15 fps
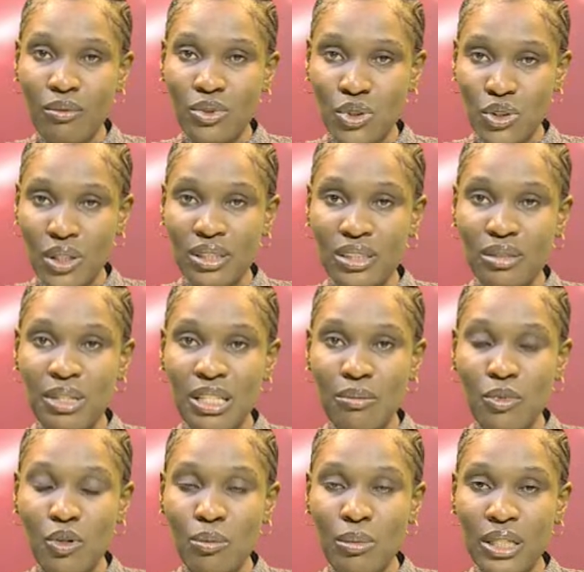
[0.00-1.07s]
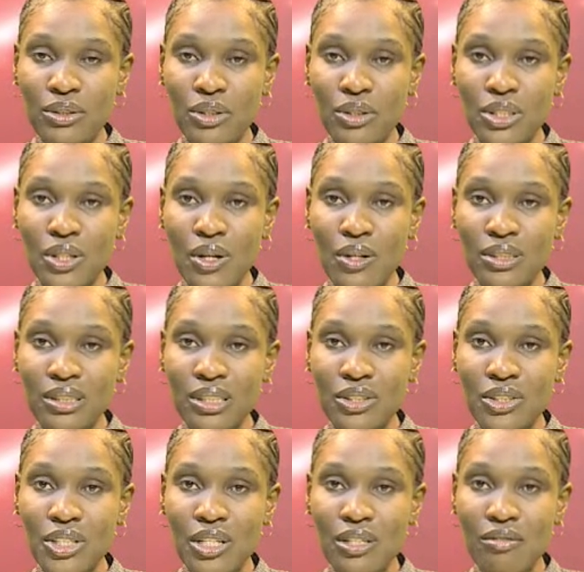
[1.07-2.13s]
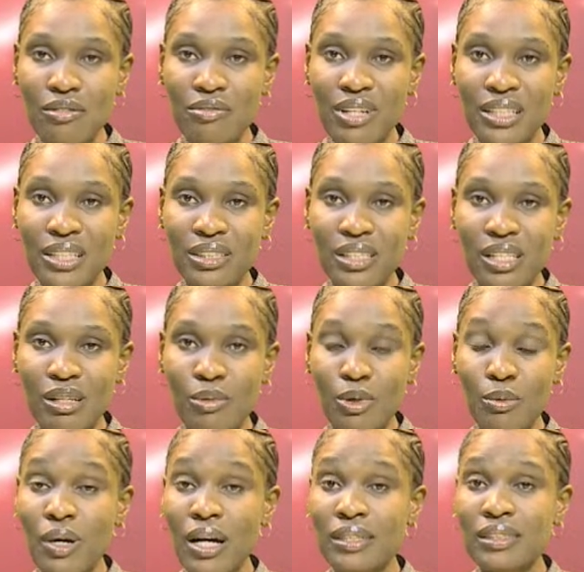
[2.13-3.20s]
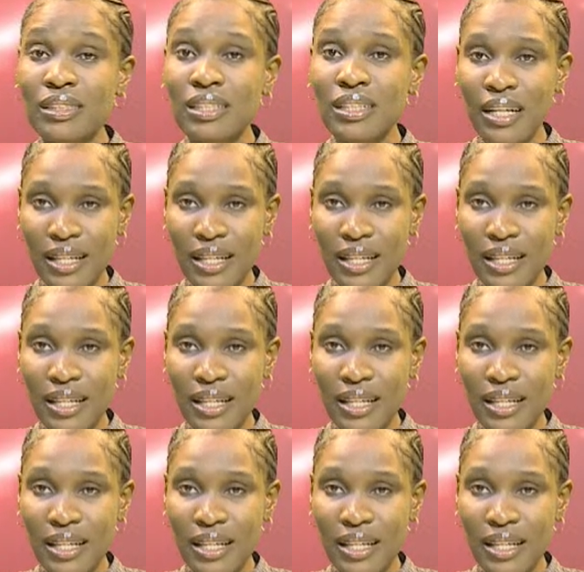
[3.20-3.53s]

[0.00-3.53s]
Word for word: joins me in a moment to discuss the turn of events in the Labour Party